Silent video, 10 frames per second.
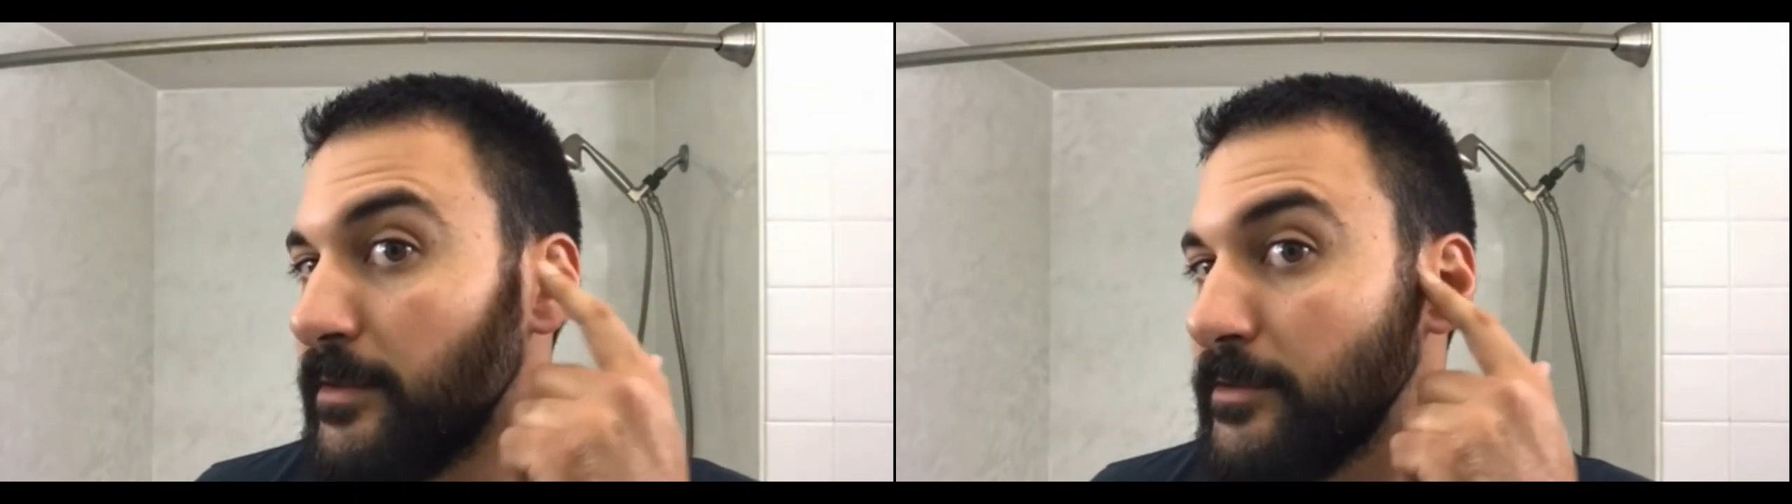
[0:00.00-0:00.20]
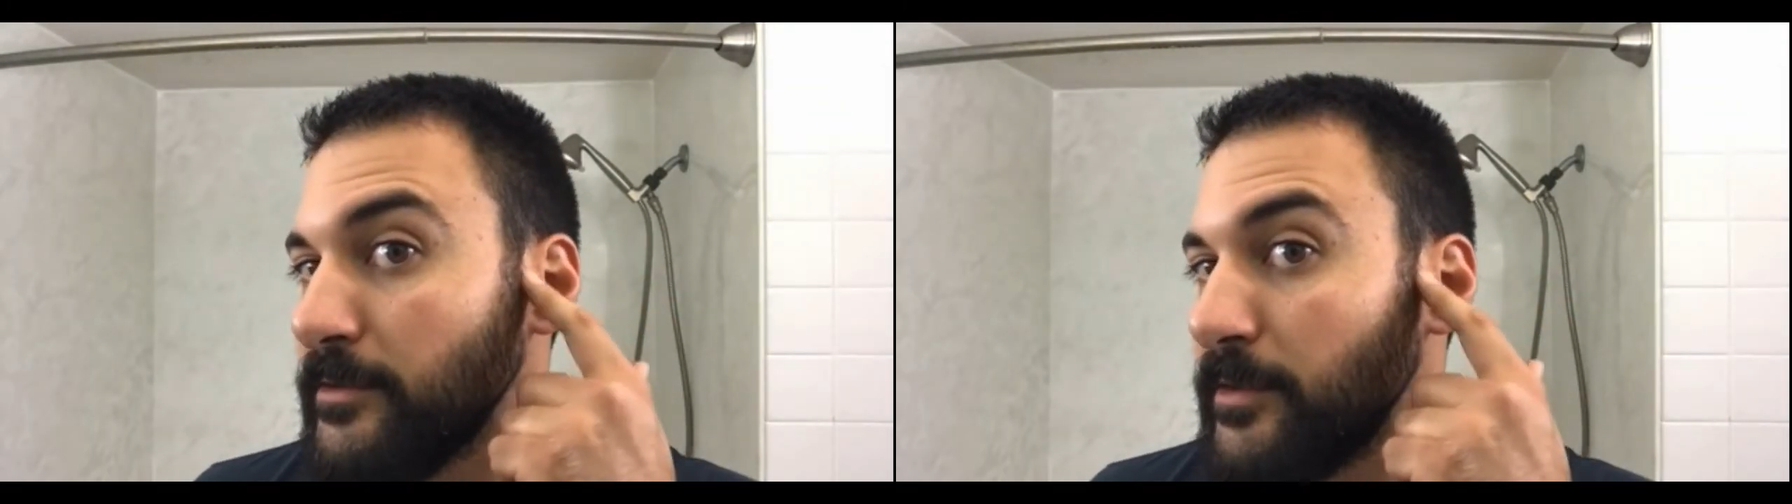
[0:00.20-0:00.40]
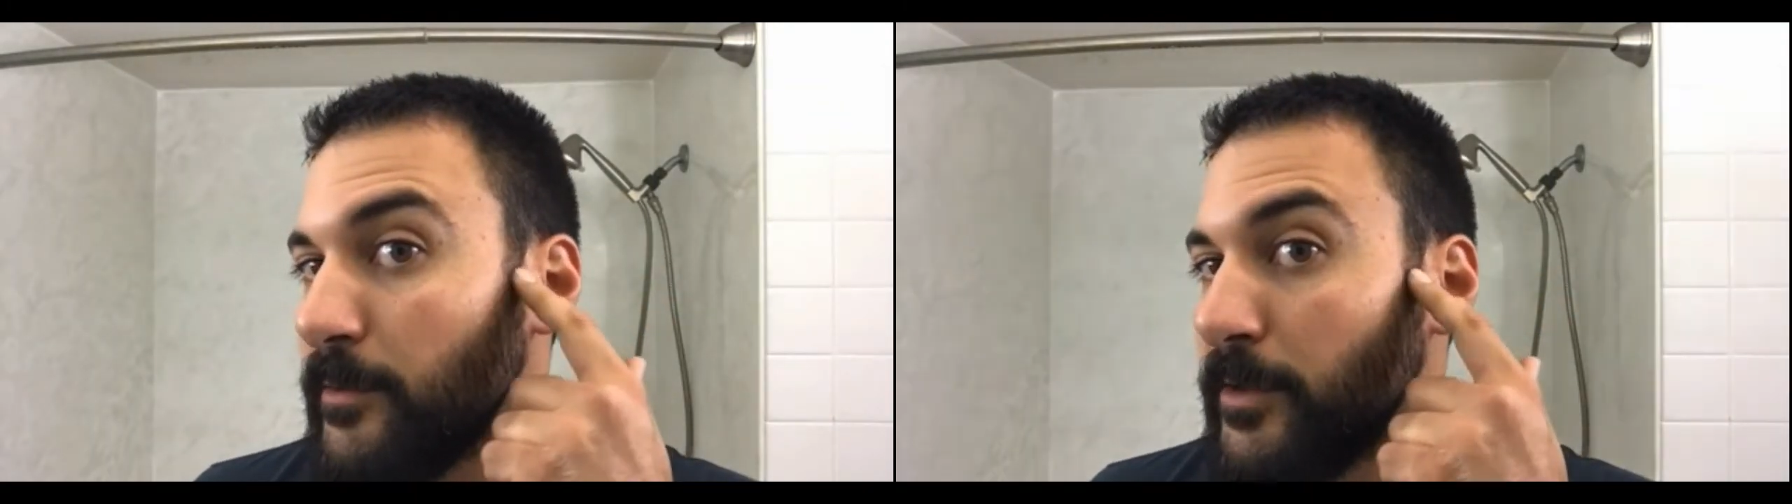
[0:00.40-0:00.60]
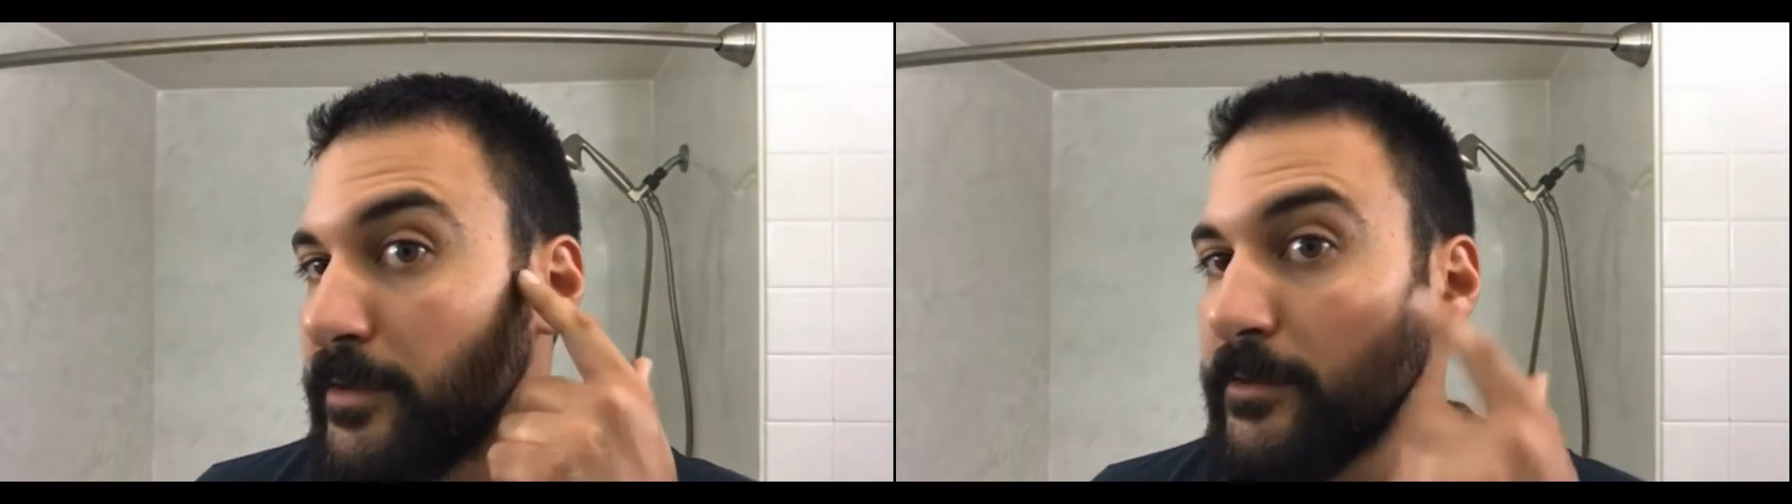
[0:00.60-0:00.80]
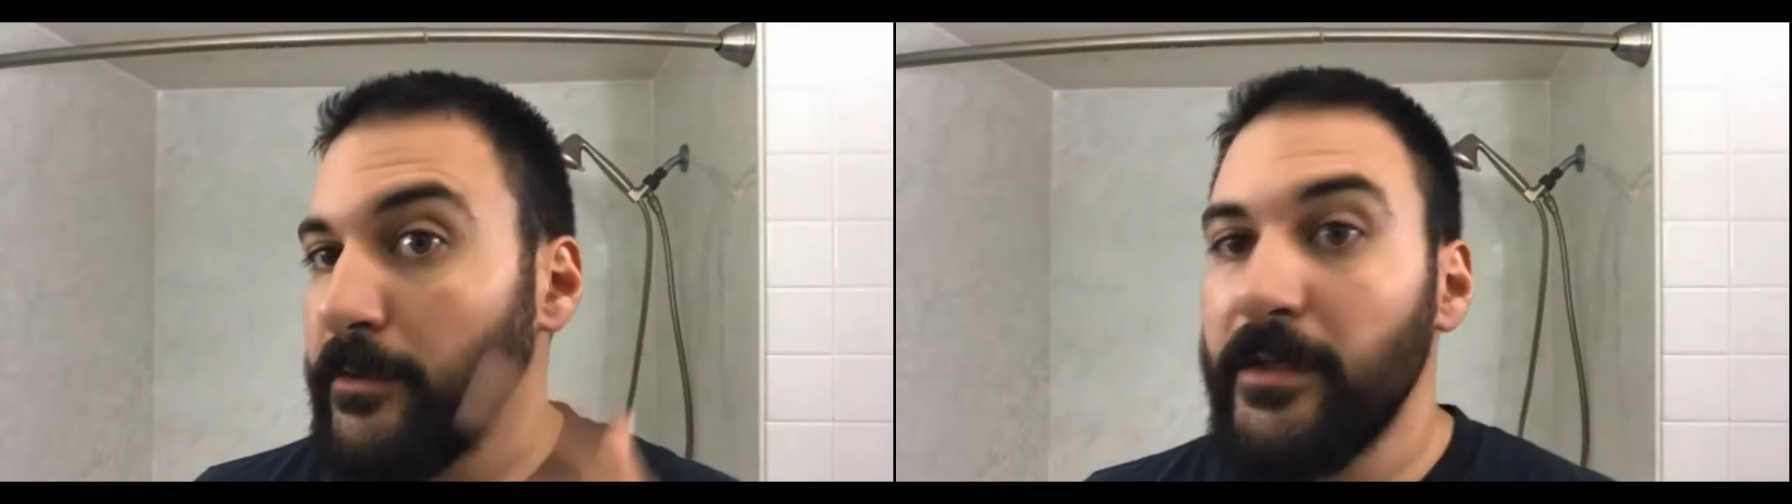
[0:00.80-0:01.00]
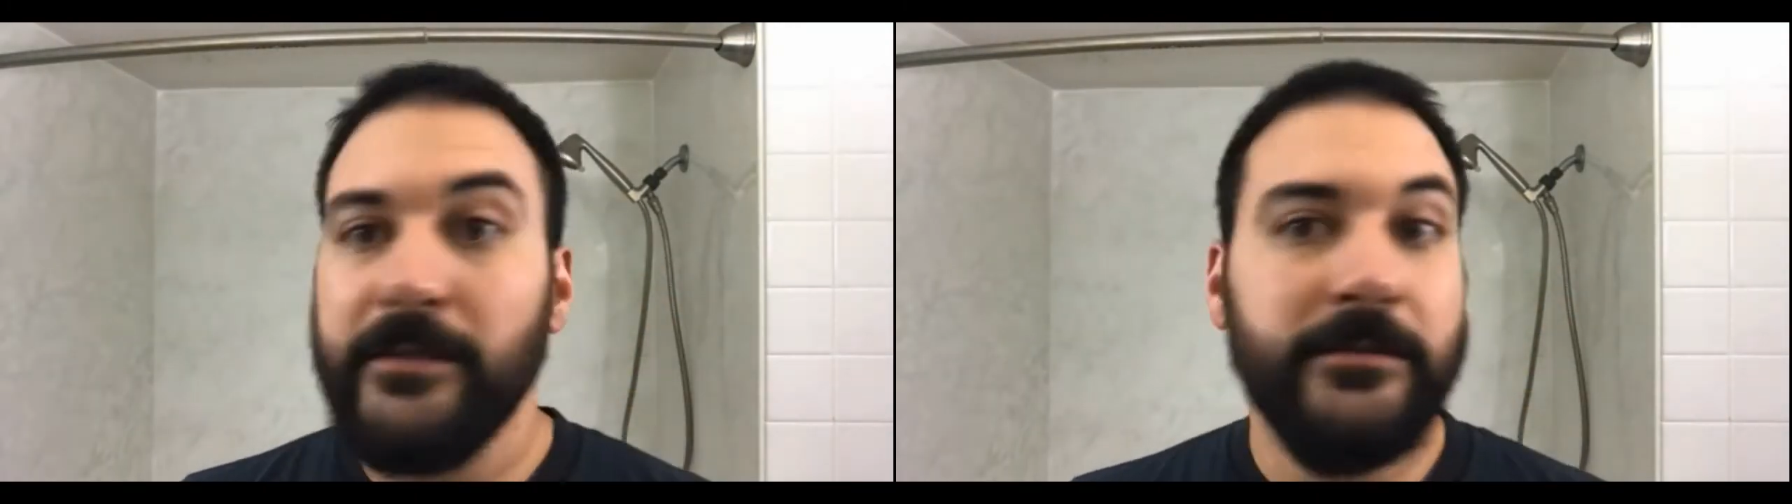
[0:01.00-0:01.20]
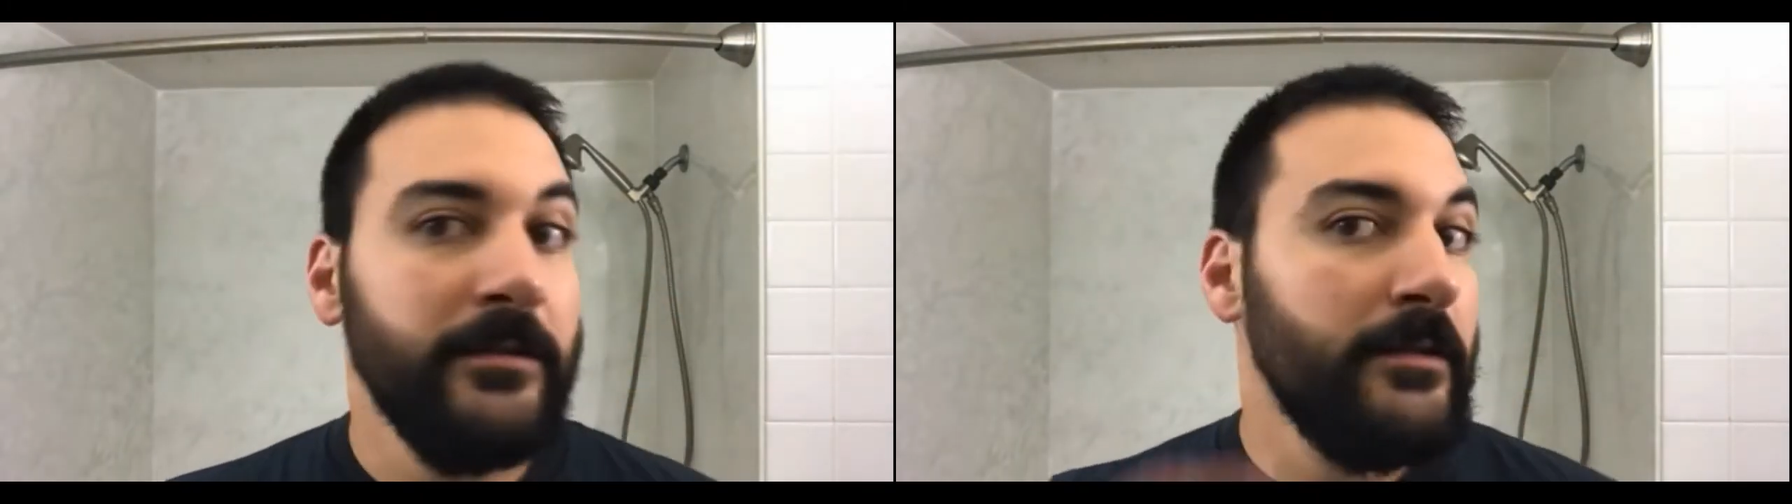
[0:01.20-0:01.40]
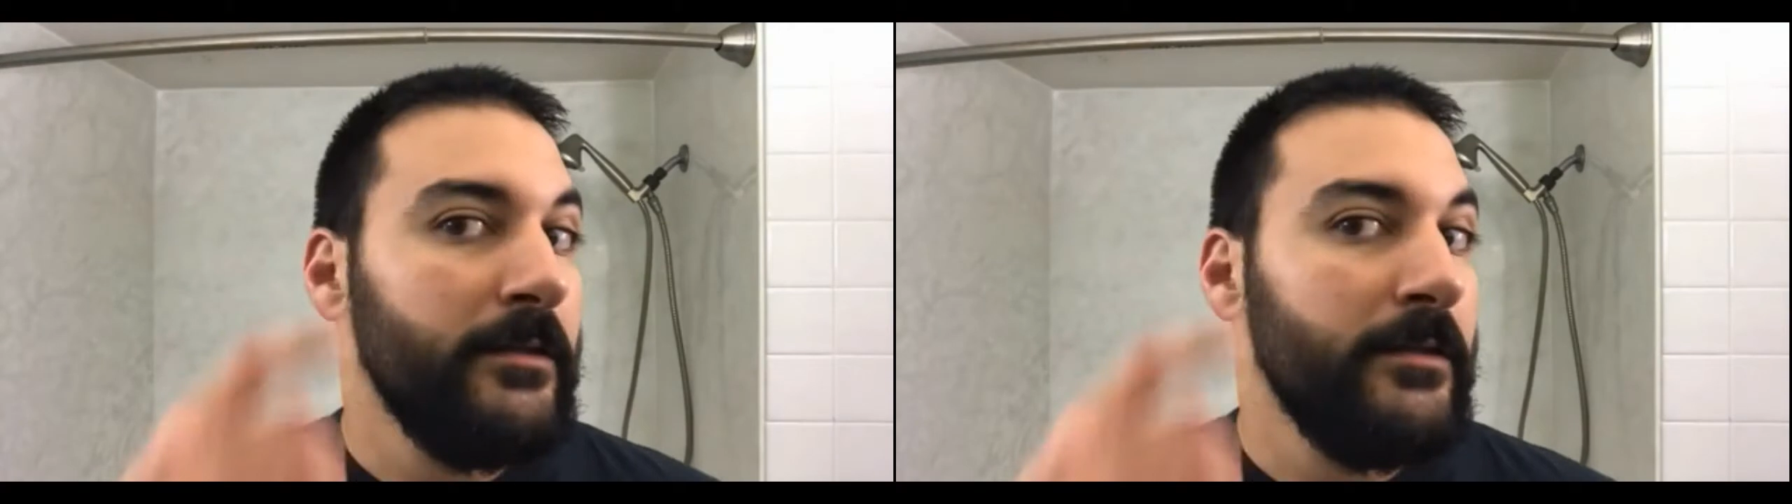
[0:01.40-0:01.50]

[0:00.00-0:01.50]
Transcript: You just come right across.